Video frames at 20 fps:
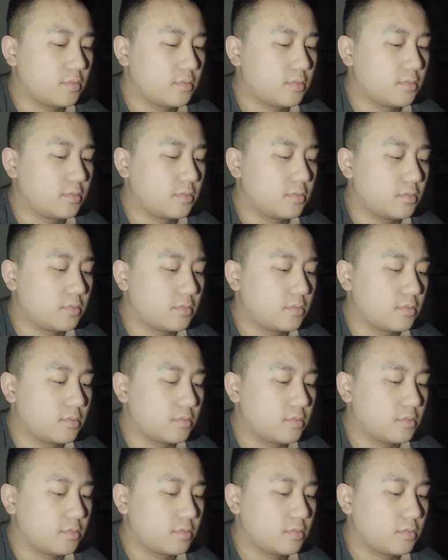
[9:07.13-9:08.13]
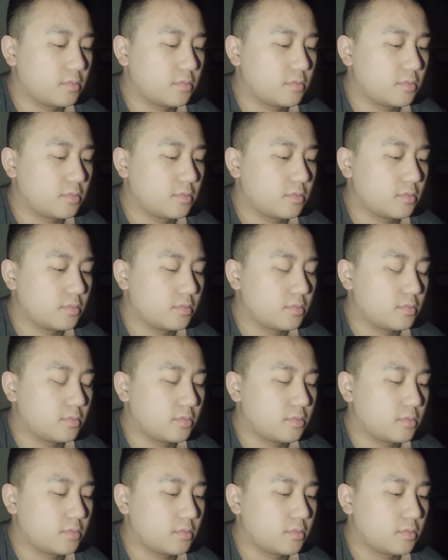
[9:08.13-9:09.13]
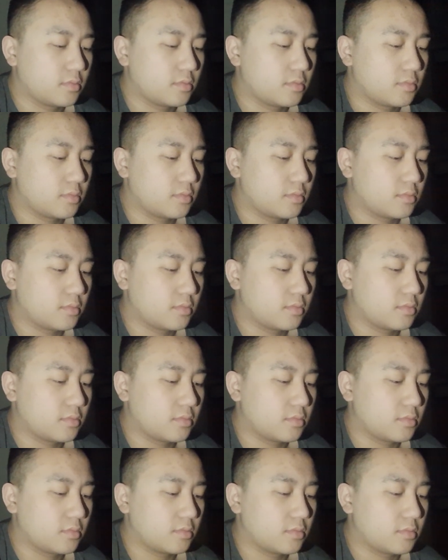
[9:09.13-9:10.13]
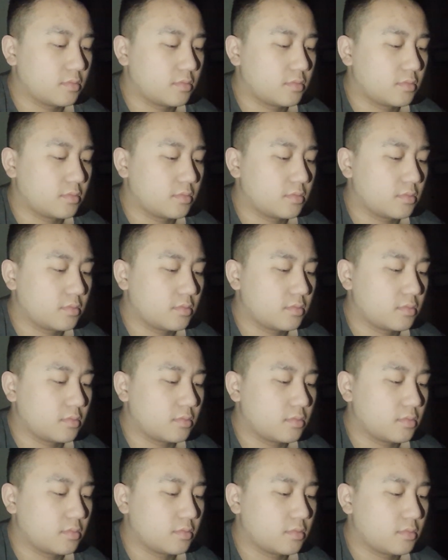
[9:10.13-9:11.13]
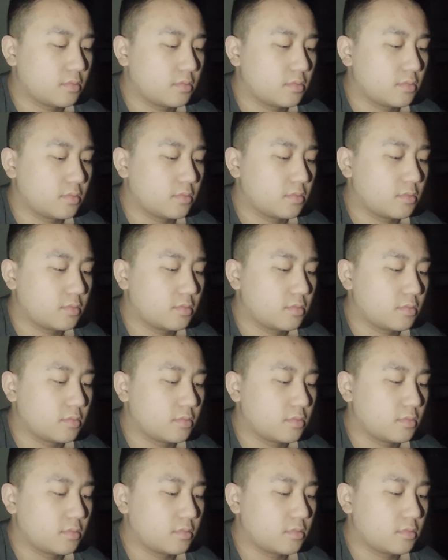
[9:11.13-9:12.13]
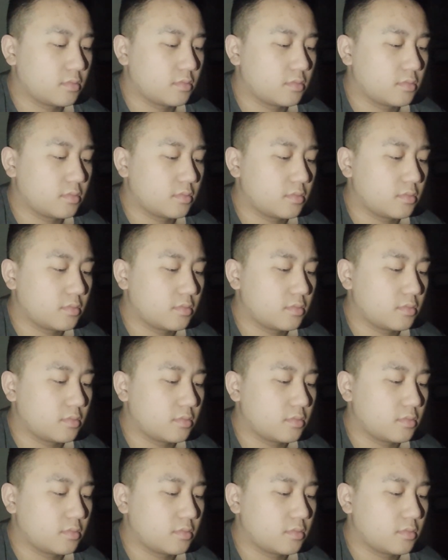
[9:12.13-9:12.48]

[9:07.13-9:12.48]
Nothing is said.